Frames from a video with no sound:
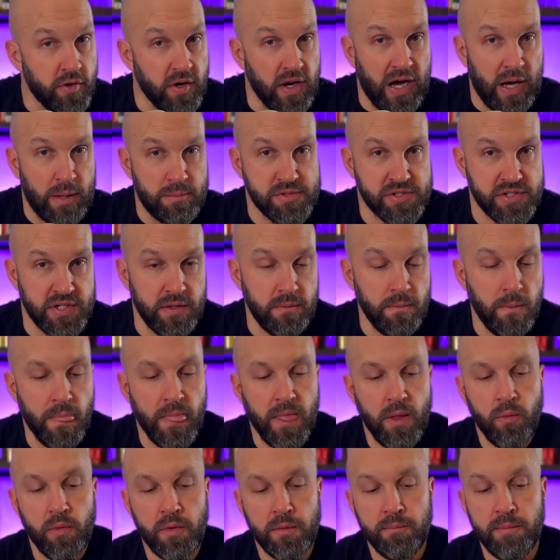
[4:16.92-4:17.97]
option
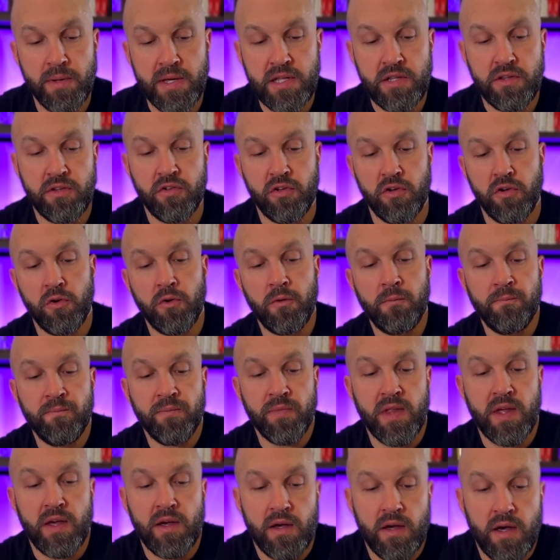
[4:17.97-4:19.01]
would be to
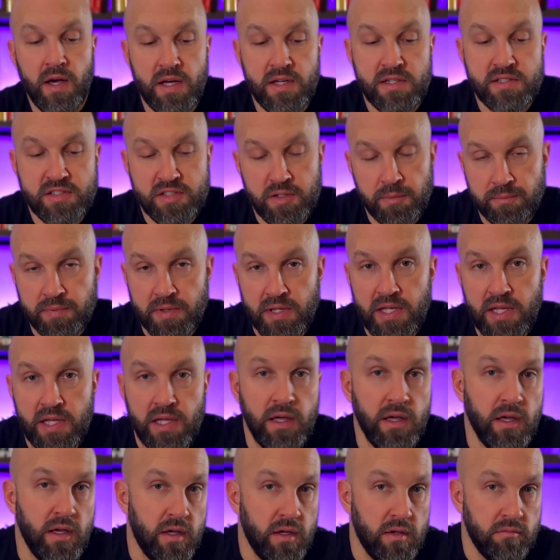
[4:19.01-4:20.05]

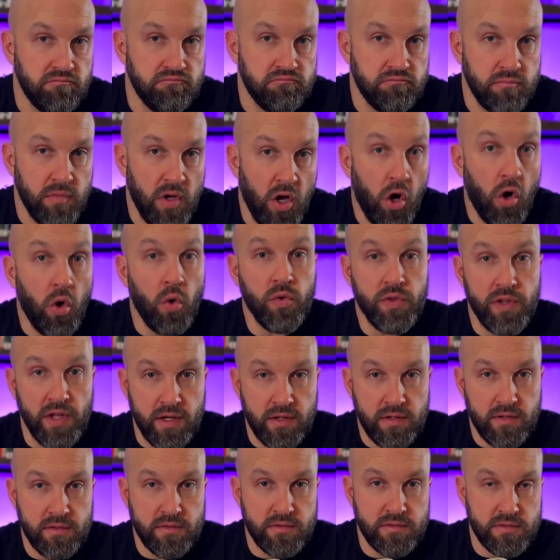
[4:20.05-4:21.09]
simply hold
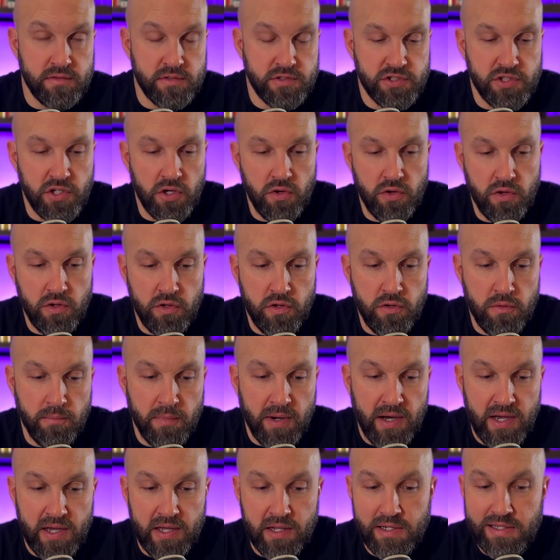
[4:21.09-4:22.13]
it. So you
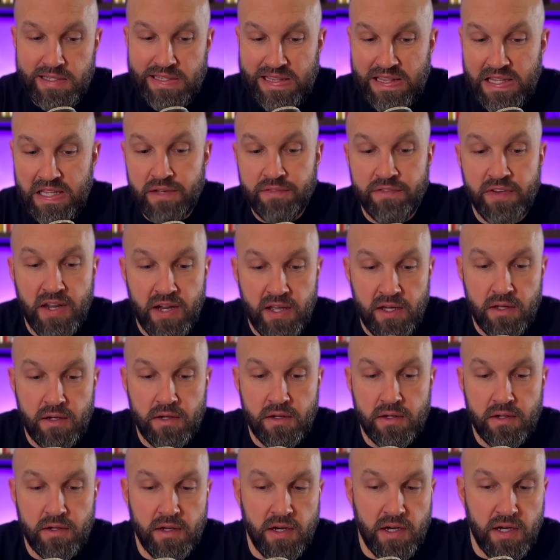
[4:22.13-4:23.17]
might live in it.
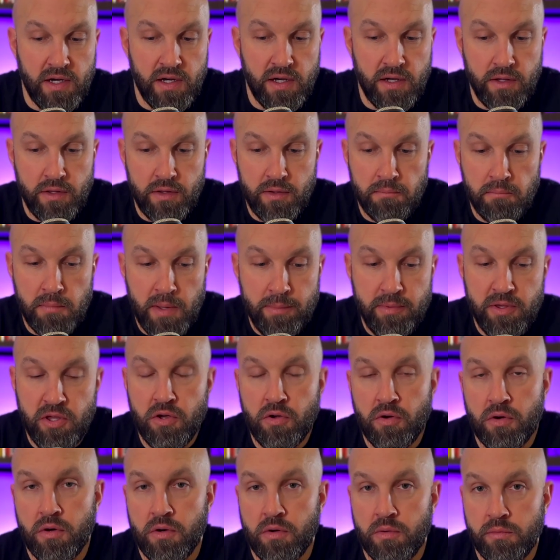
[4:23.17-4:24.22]
Maybe
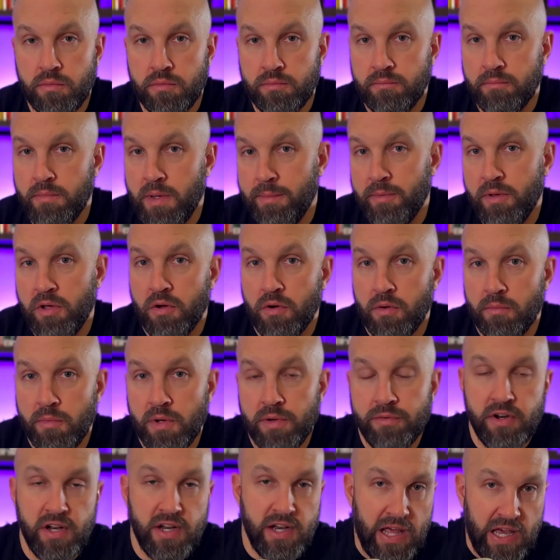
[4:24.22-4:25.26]
you're
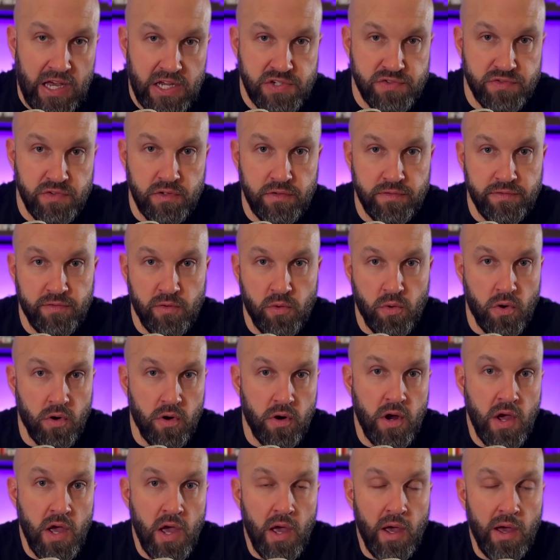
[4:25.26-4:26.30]
moving to Nashville
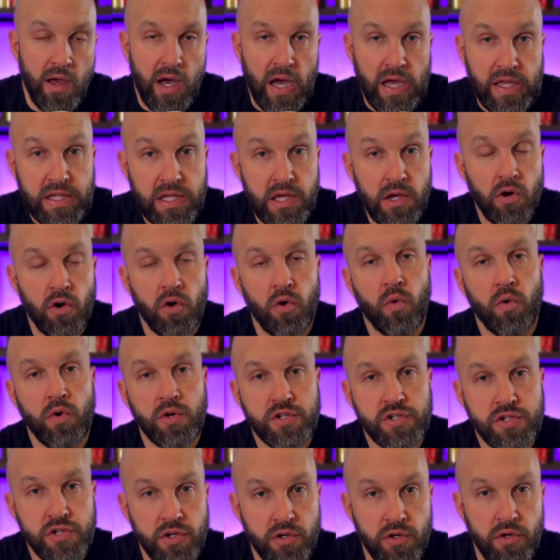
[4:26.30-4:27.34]
for a year or
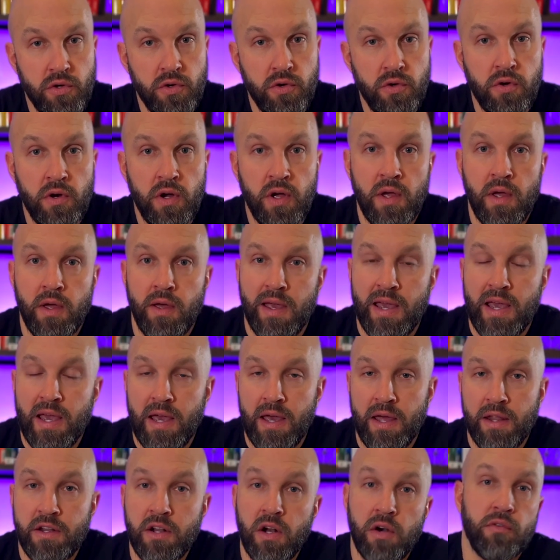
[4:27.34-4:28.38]
2,
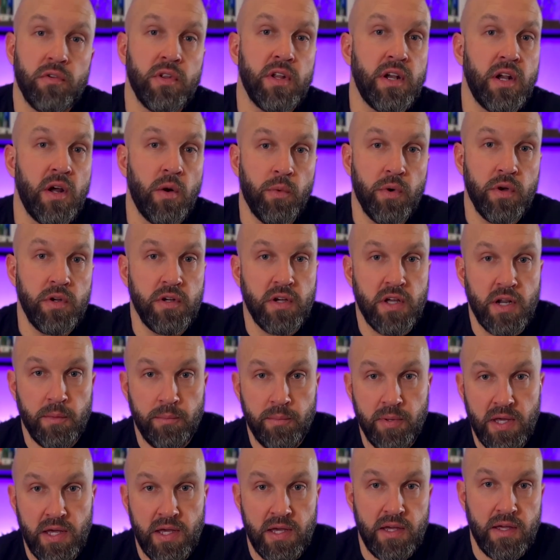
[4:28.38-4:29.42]
and you don't really know where you're going to
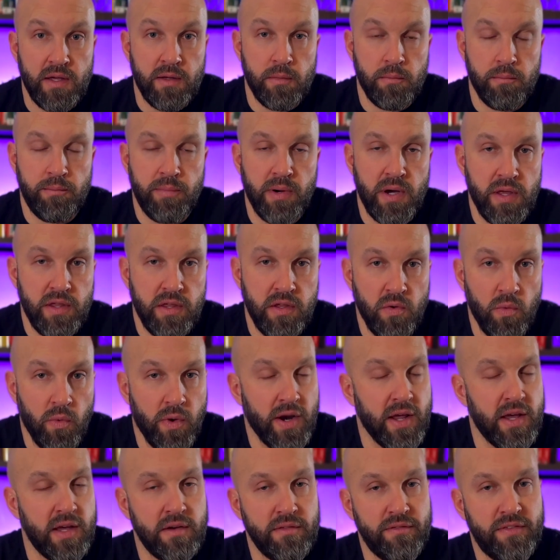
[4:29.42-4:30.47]
be, but you
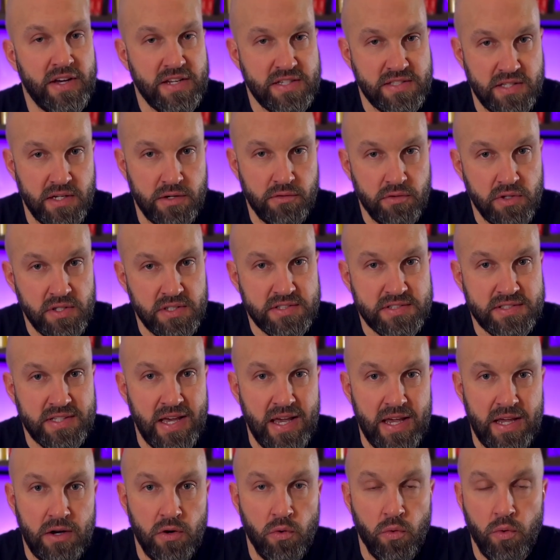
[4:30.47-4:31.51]
want to invest in real
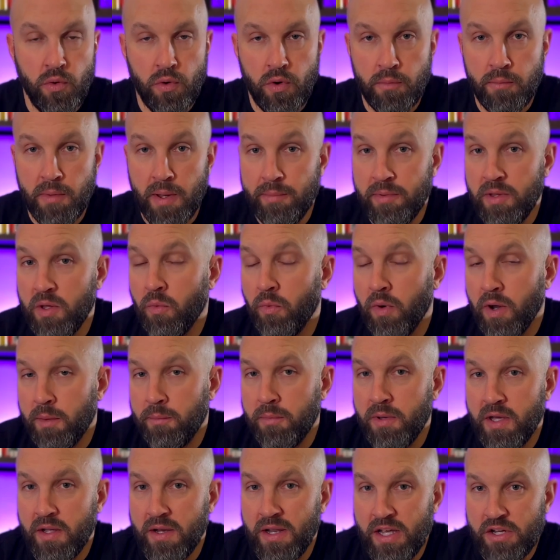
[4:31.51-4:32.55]
estate, or maybe you want to
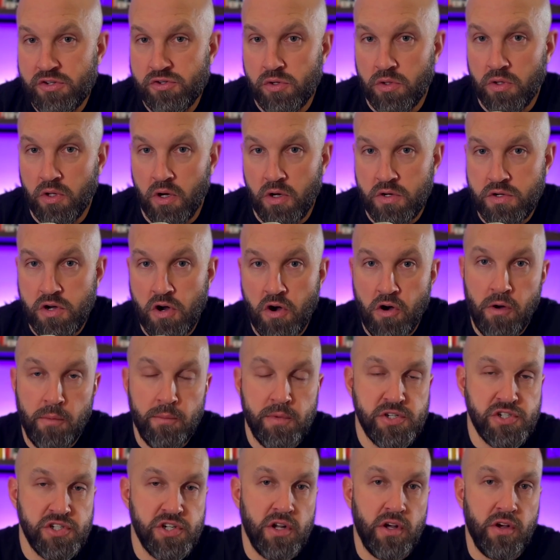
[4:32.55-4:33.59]
be in Nashville long term,
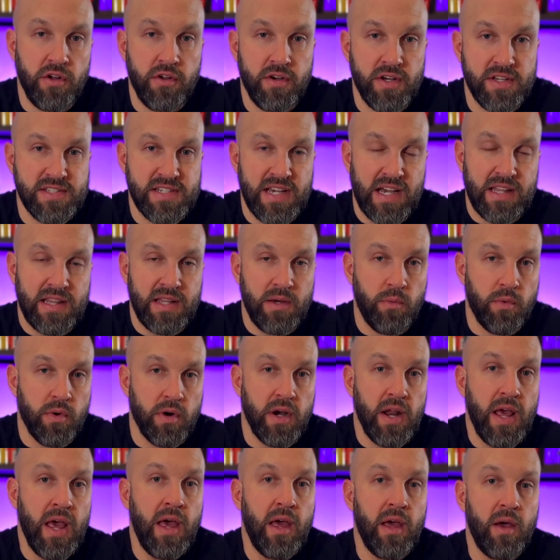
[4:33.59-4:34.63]
but you don't know exactly
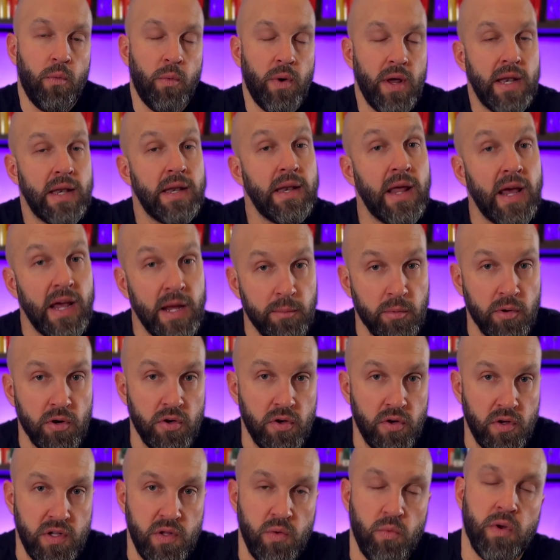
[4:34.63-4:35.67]
what
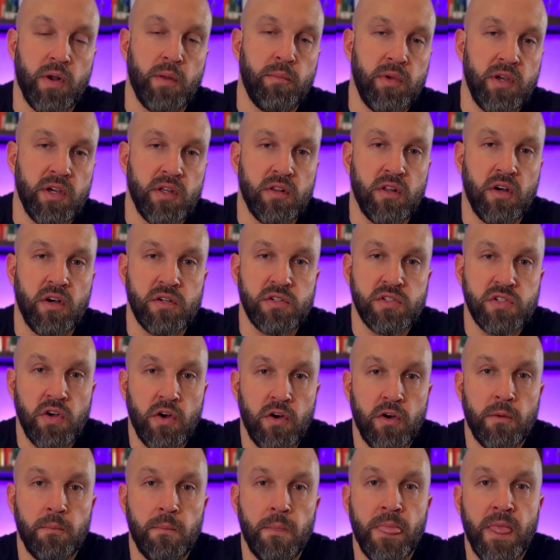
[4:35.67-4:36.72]
neighborhood you want to be in long
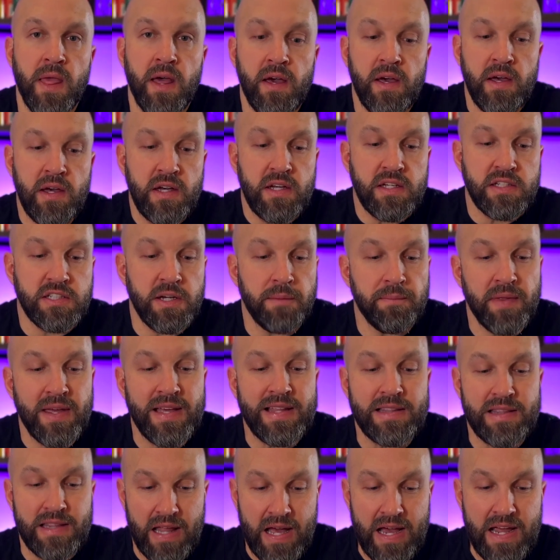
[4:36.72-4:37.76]
term.
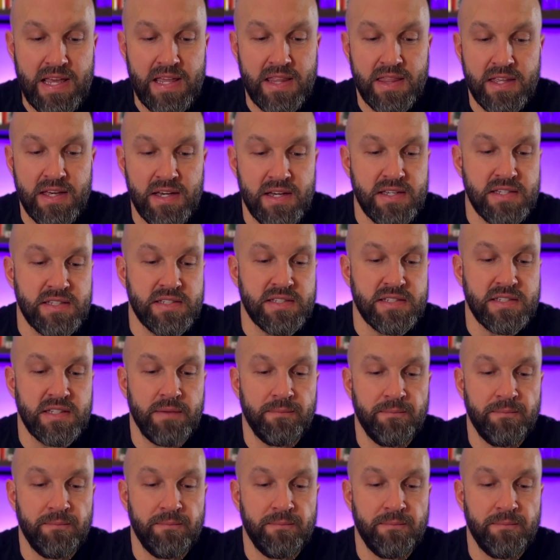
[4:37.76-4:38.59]
Something like this